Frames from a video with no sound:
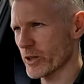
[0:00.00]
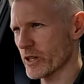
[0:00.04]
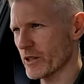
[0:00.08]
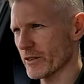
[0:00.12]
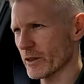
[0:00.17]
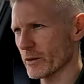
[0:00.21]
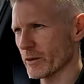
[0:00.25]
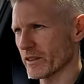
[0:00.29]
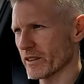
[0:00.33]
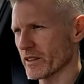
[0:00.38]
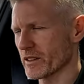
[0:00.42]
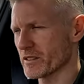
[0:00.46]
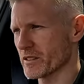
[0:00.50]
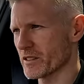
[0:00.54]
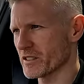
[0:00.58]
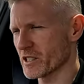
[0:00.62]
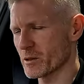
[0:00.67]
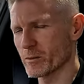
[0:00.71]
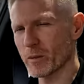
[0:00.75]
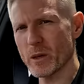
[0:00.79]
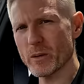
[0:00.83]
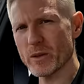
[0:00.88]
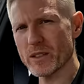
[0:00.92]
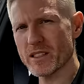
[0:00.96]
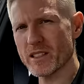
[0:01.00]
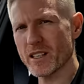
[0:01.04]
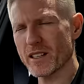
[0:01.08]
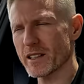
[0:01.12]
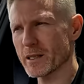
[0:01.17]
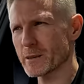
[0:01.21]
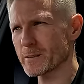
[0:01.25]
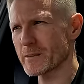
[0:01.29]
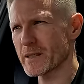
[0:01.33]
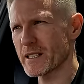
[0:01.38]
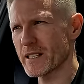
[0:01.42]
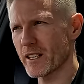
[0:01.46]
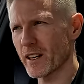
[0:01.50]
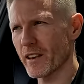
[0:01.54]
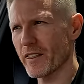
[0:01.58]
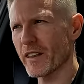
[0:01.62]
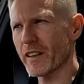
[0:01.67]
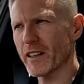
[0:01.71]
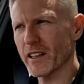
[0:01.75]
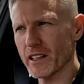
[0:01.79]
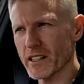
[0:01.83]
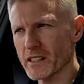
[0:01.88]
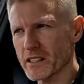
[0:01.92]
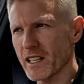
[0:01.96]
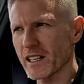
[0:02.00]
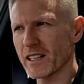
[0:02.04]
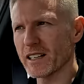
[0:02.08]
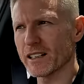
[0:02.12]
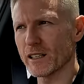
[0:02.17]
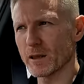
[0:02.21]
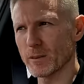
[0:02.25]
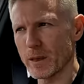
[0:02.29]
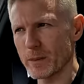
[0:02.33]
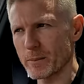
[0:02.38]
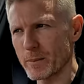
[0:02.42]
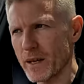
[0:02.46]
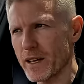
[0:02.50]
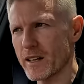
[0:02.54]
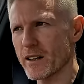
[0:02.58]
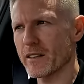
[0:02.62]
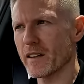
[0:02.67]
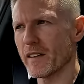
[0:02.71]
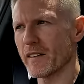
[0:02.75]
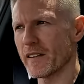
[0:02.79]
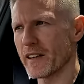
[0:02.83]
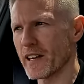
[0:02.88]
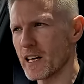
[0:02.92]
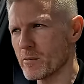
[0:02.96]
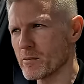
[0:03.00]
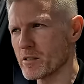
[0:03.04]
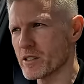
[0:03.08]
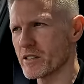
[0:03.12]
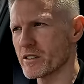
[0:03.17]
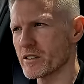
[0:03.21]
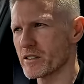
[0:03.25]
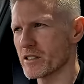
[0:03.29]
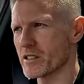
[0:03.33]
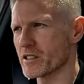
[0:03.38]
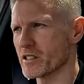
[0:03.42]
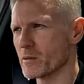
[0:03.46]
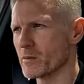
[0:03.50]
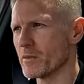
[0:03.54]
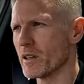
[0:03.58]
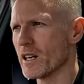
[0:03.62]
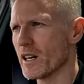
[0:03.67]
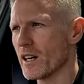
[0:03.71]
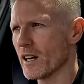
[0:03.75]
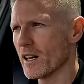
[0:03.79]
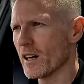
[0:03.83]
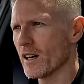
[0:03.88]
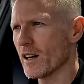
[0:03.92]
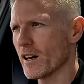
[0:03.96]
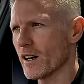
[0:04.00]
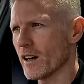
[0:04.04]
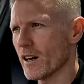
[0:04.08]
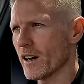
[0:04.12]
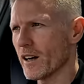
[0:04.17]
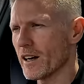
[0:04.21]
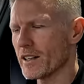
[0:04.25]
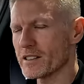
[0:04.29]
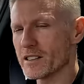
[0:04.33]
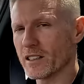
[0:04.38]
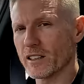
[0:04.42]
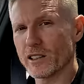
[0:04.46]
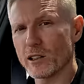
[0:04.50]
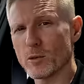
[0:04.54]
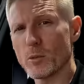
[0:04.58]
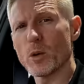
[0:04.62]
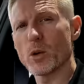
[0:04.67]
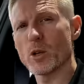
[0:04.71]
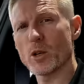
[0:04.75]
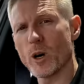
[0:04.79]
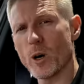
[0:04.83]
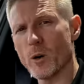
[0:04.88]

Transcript: driving with the system, I would say that, yeah, I think it is a little bit better than the MG system. It's a little more